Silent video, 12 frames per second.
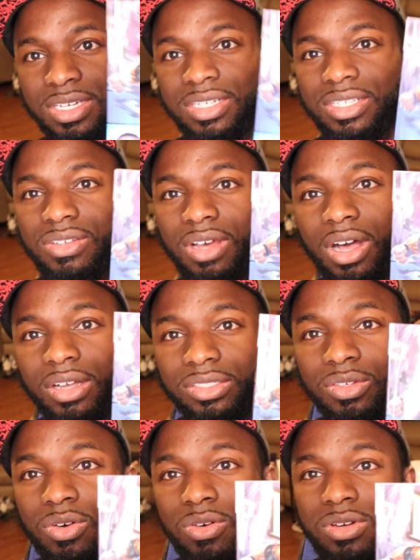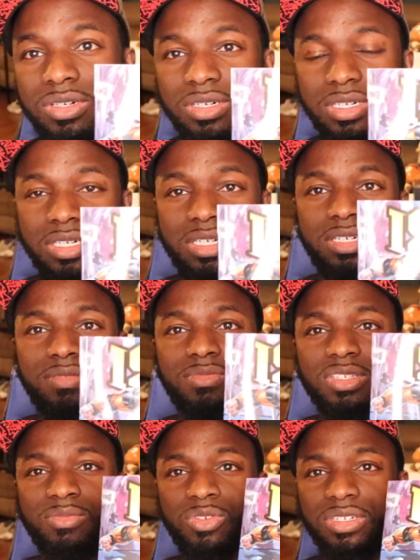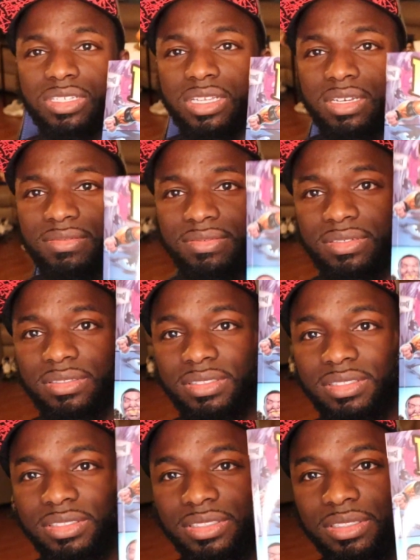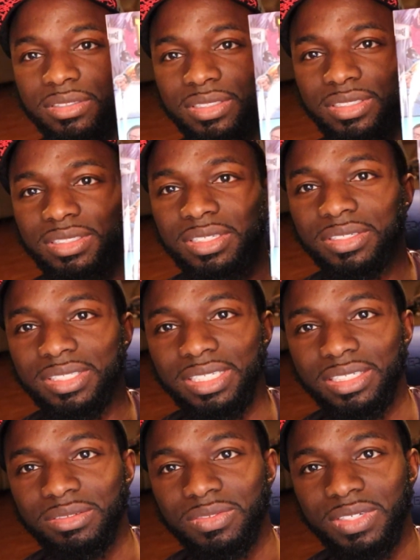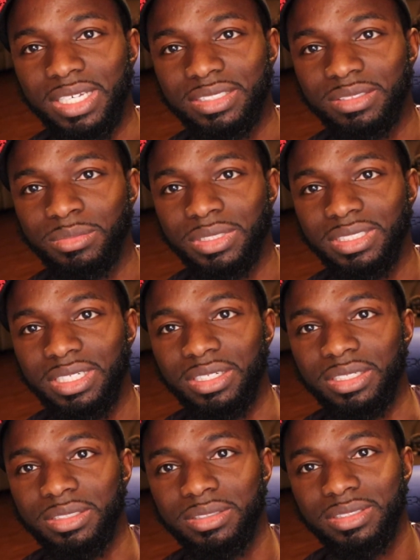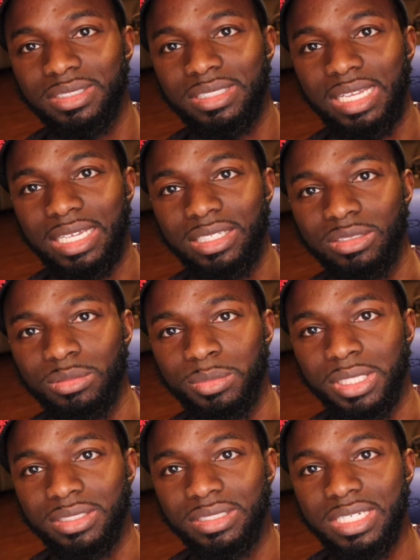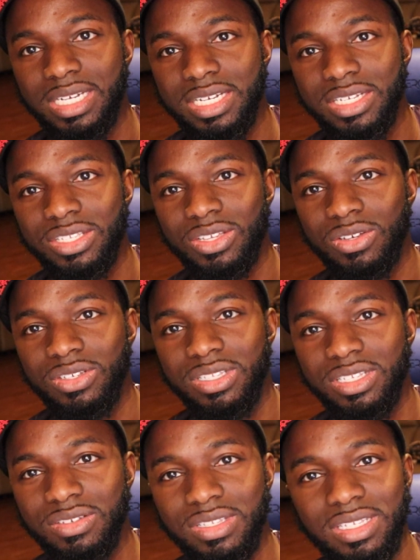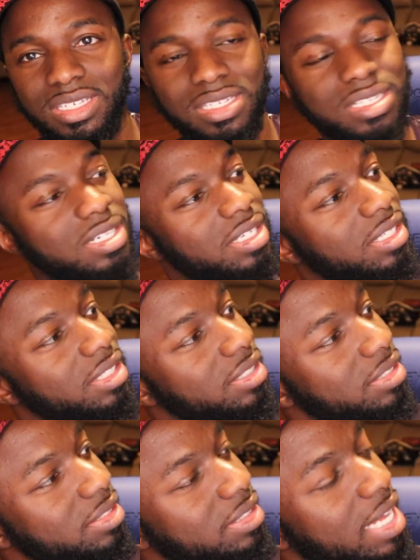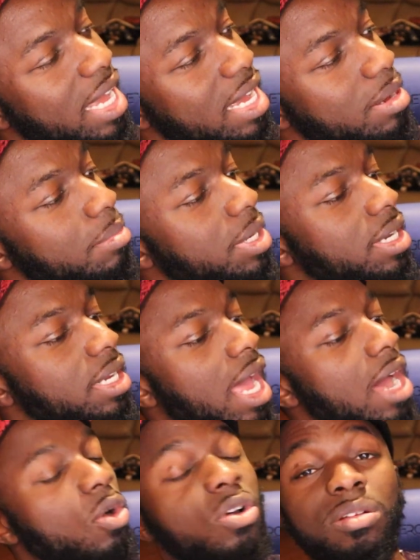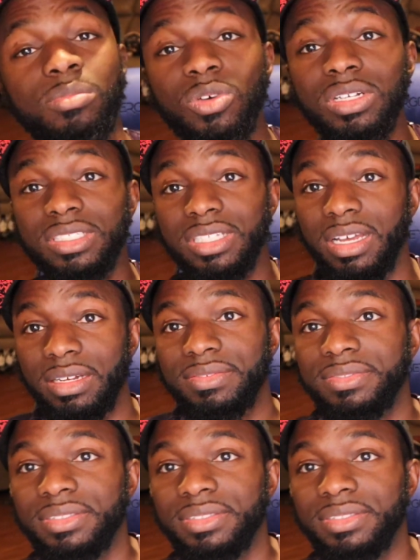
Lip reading: So I also ordered some more stuff. You still seeing the reflection, but there we go. It's like a little bit better. So you still see that, but I ordered more stuff.